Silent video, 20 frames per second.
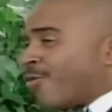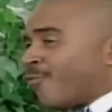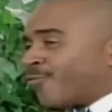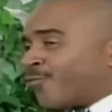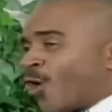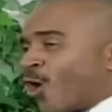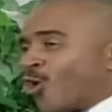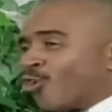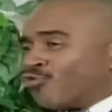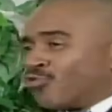
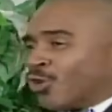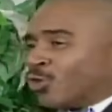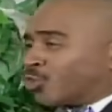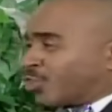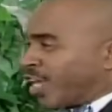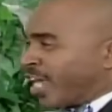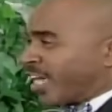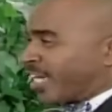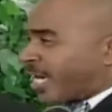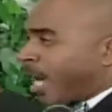before roots
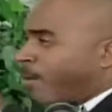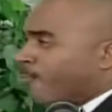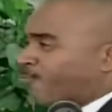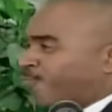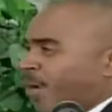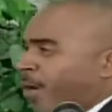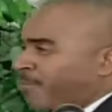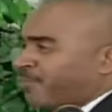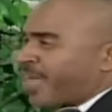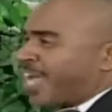can come
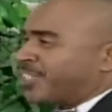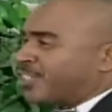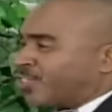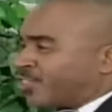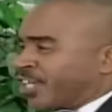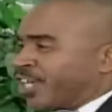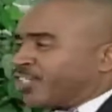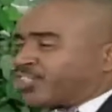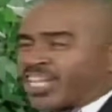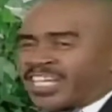from that
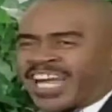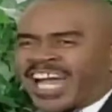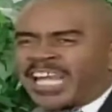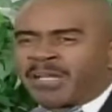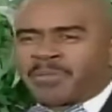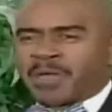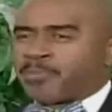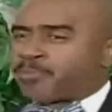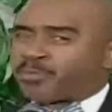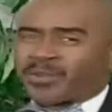seed, you got to
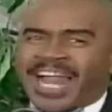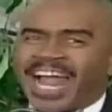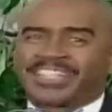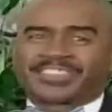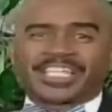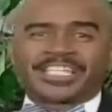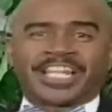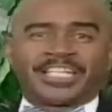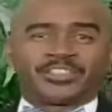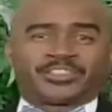be
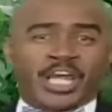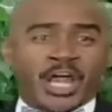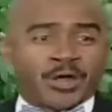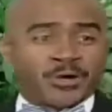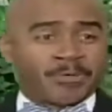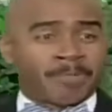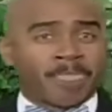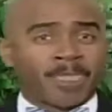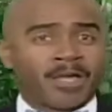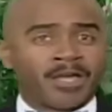planted in dirt.
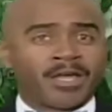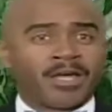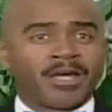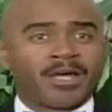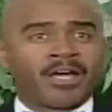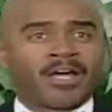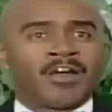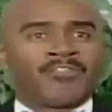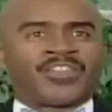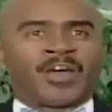That's
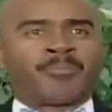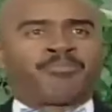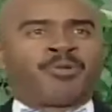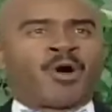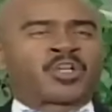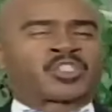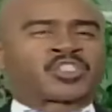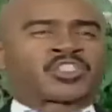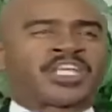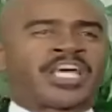right. The
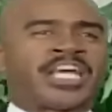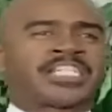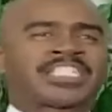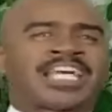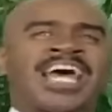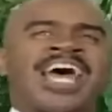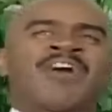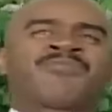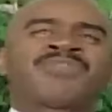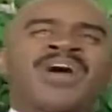book says,
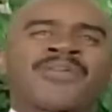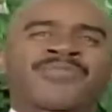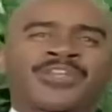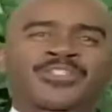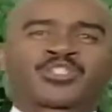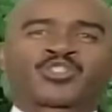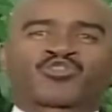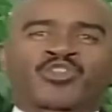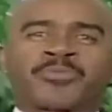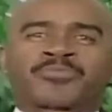Have not the
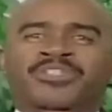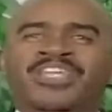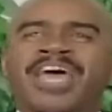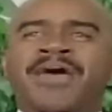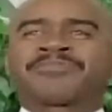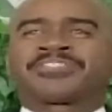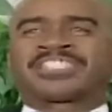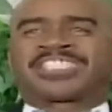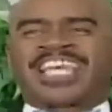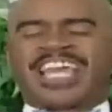scripture
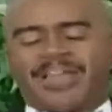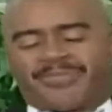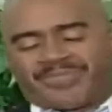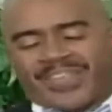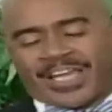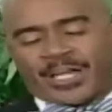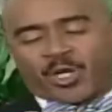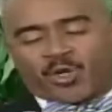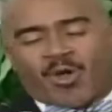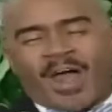have said
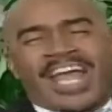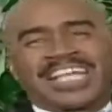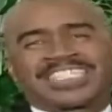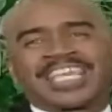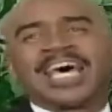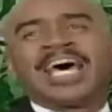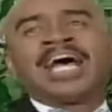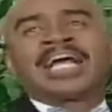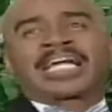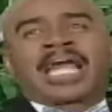that Christ
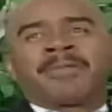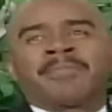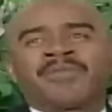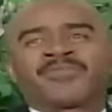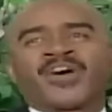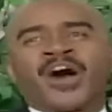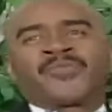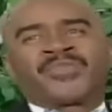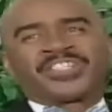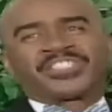
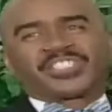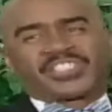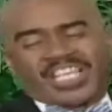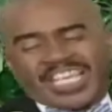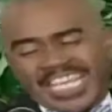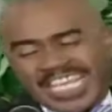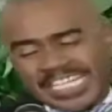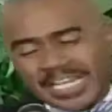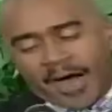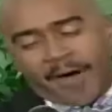cometh of the
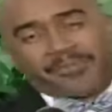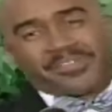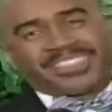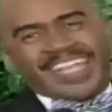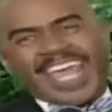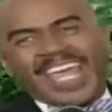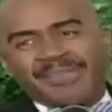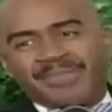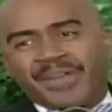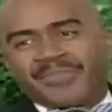seed of
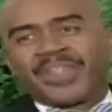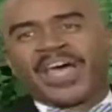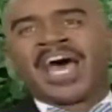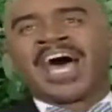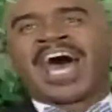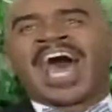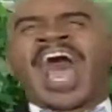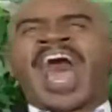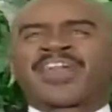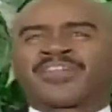David
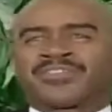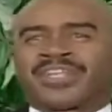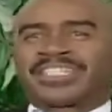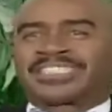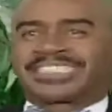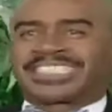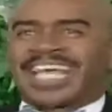out of the